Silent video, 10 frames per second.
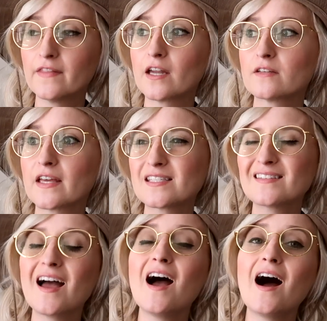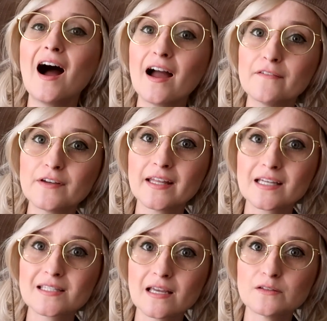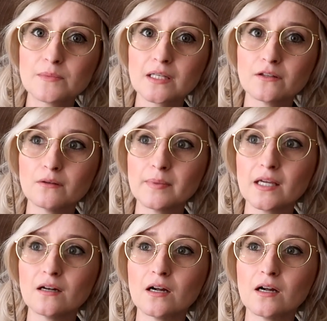And that's, I feel like it saves me a little bit